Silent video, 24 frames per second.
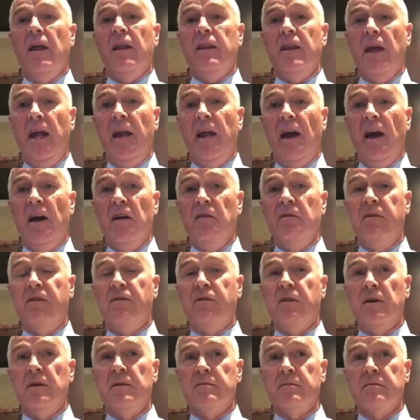They
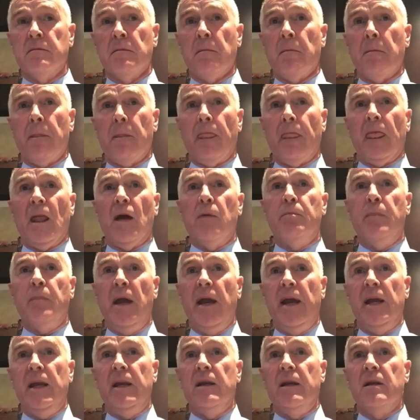have
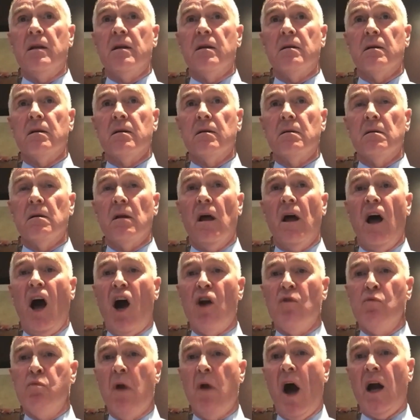been
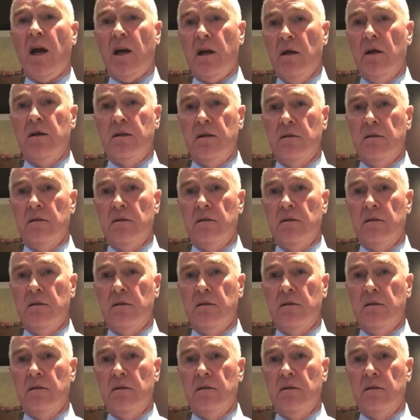a rock